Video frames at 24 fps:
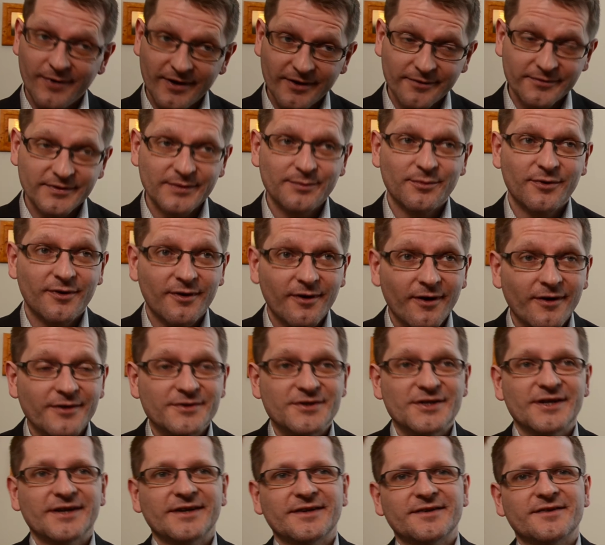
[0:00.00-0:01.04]
of the
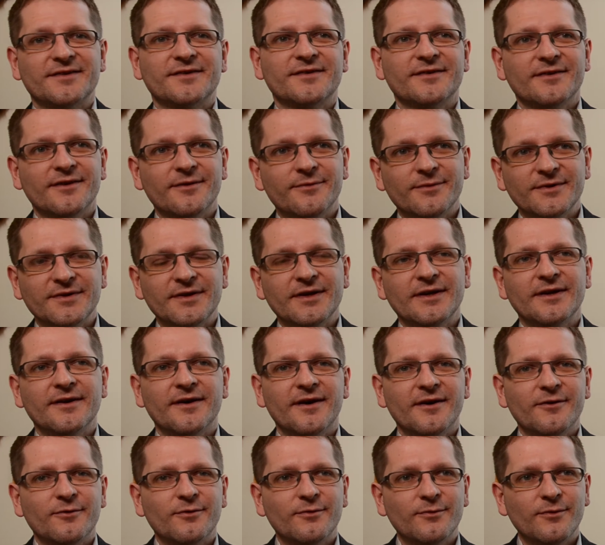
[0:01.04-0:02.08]
projects within
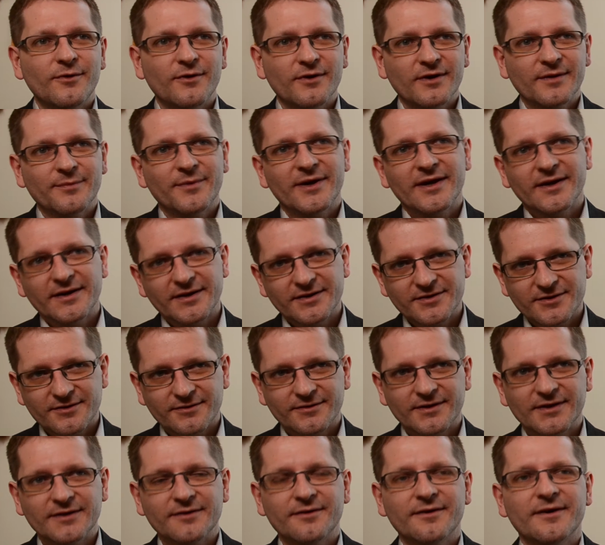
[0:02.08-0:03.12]
our work package on
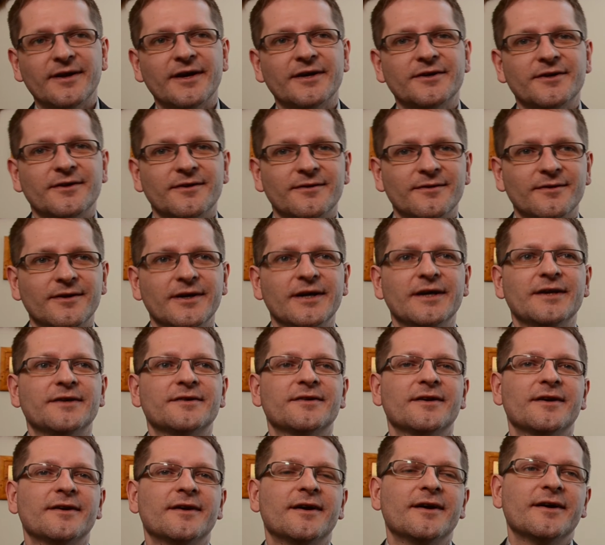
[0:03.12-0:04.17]
international links
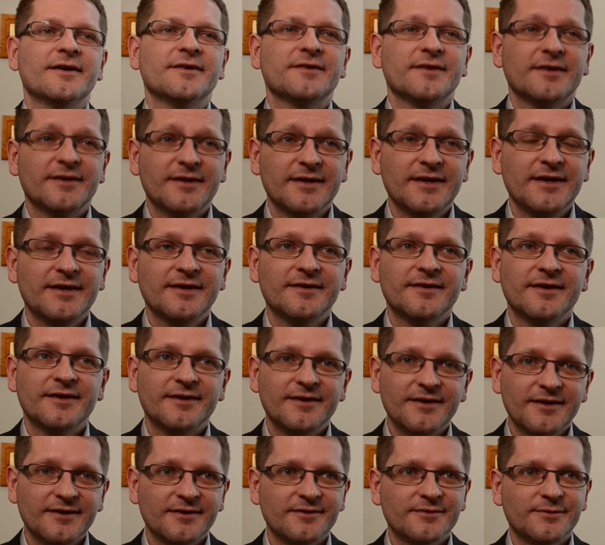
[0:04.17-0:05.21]
and ICT that
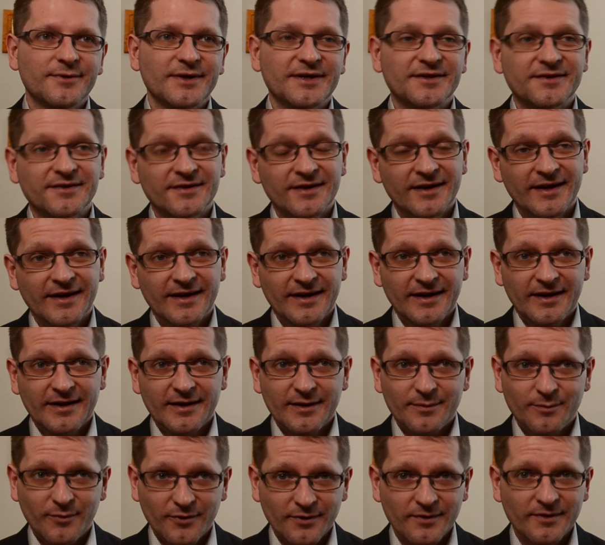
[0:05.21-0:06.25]
deals with
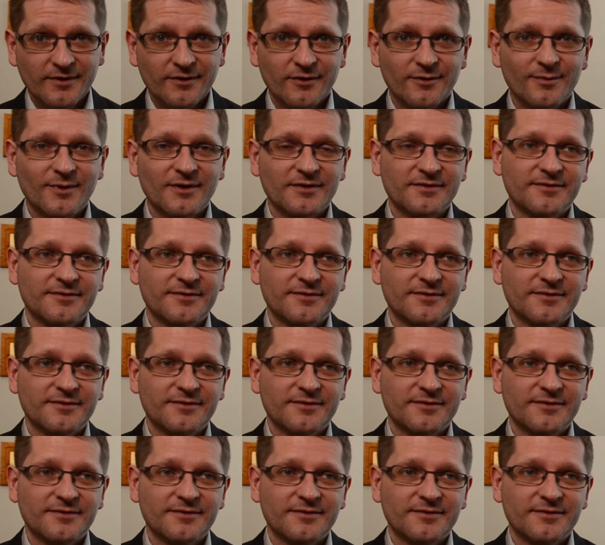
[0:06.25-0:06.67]
Born Global's